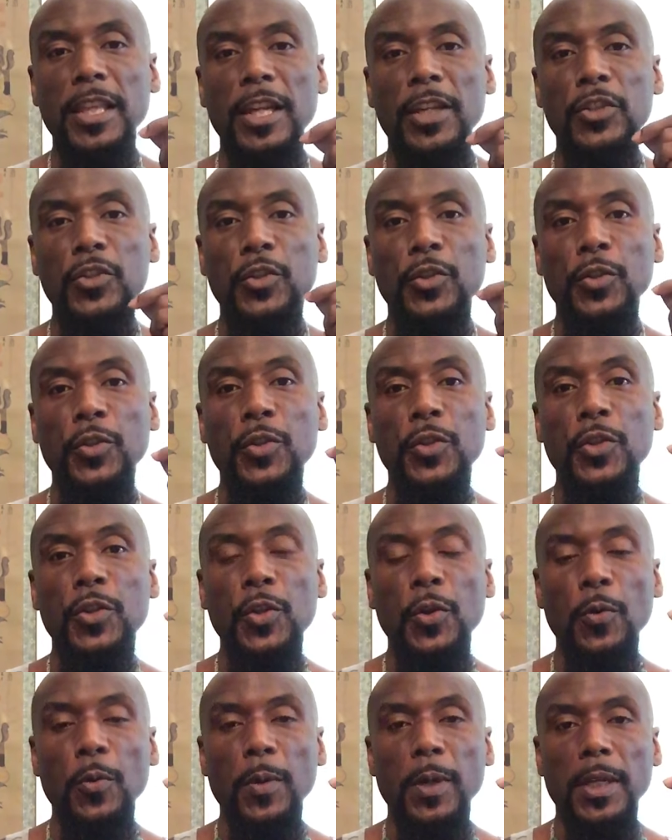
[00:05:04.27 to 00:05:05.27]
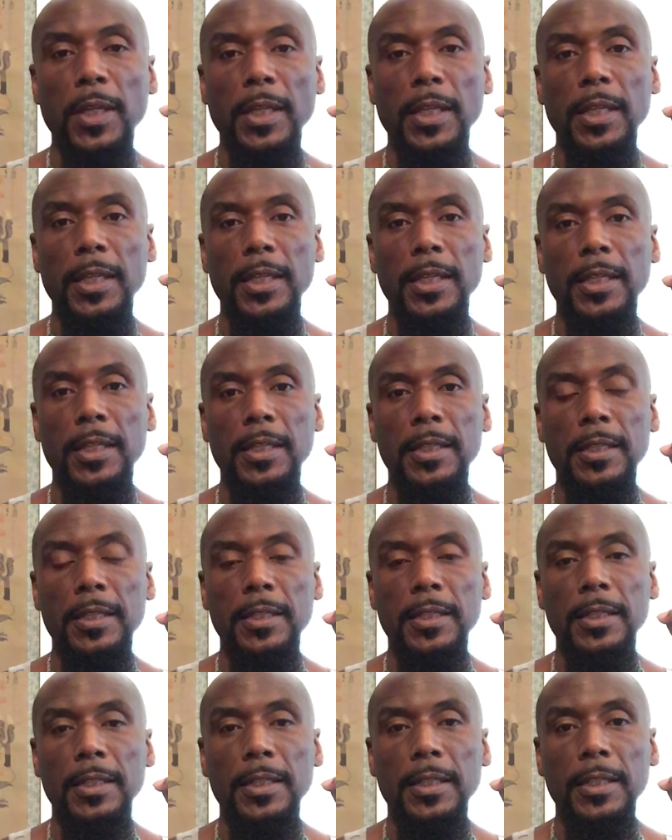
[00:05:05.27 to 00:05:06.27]
that you're doing
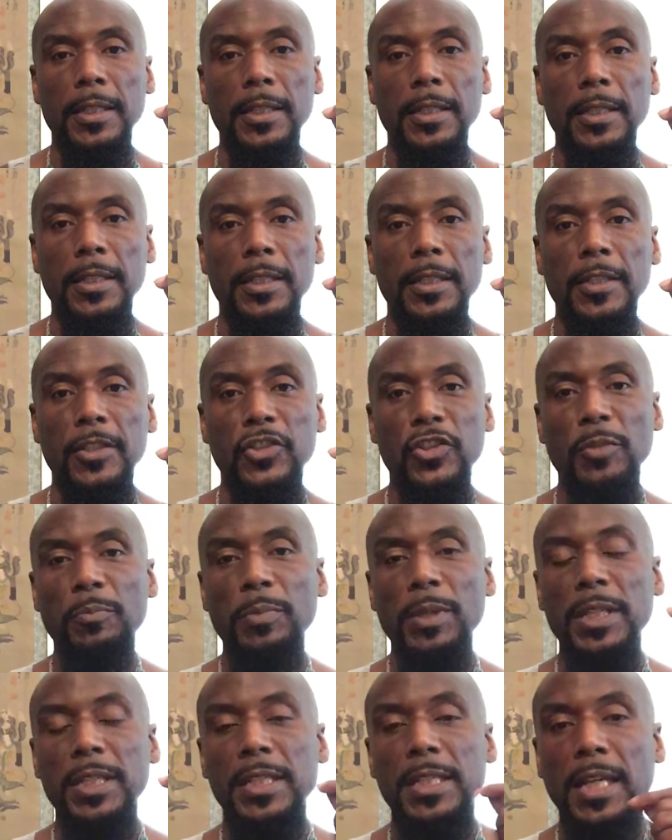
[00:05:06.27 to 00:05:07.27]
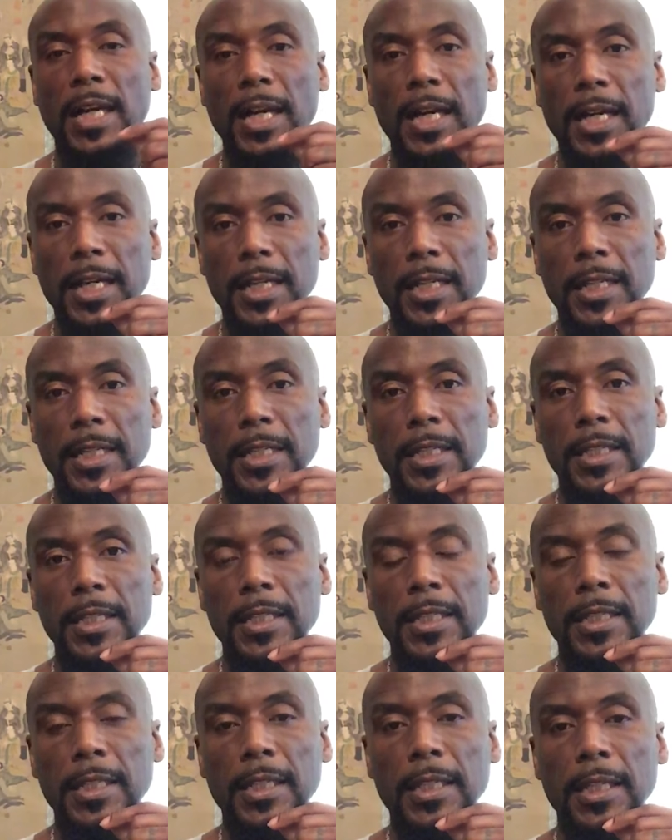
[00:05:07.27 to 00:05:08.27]
should be done
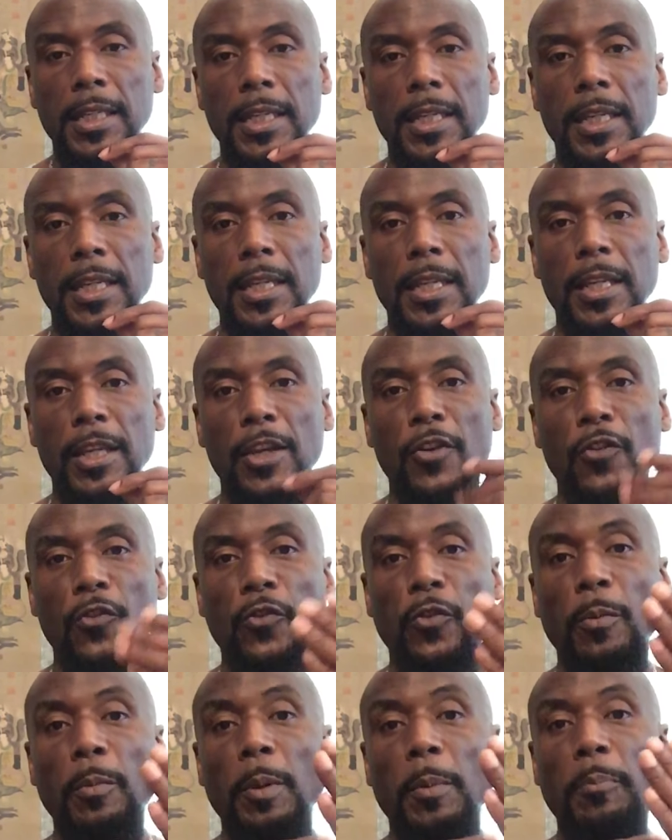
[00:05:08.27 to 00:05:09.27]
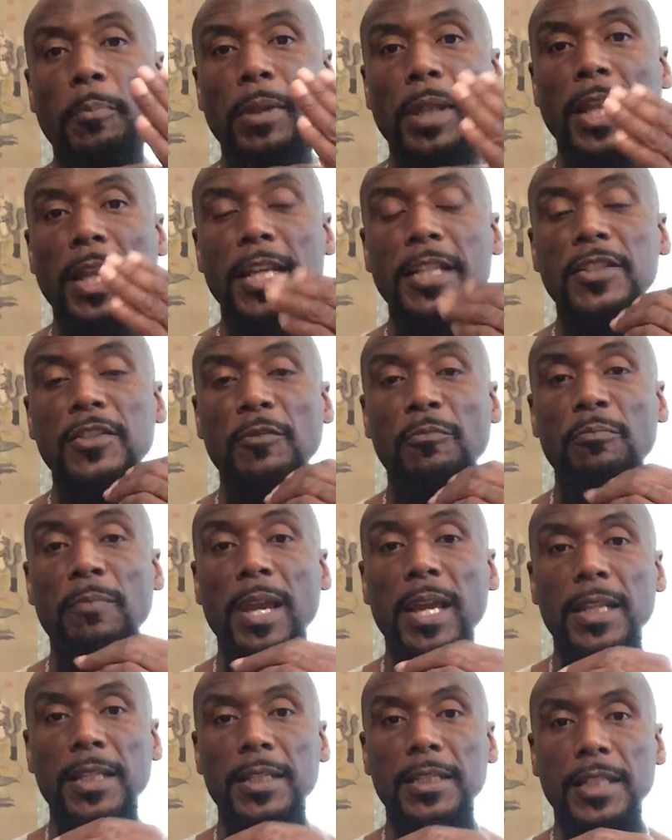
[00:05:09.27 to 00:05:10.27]
from a place of
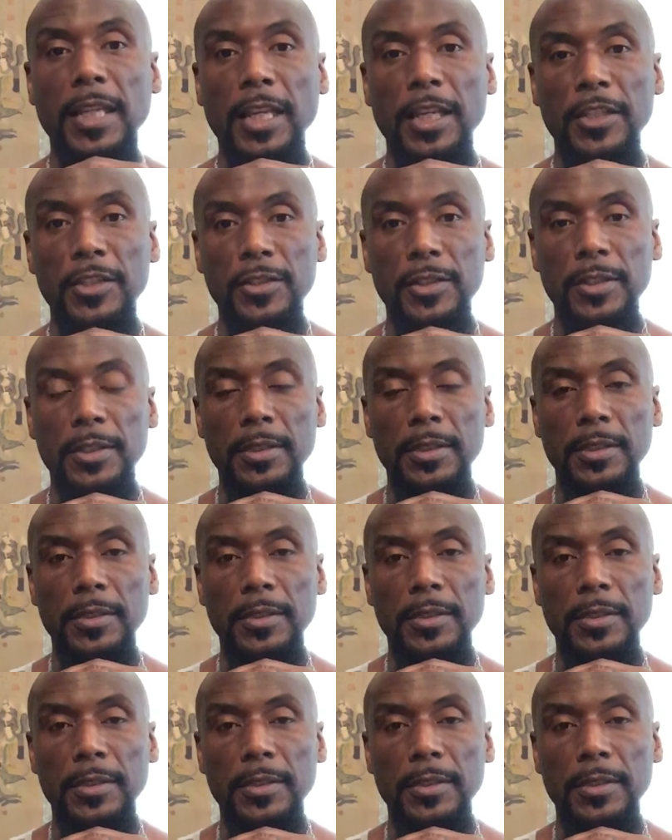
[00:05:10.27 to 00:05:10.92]
meditation.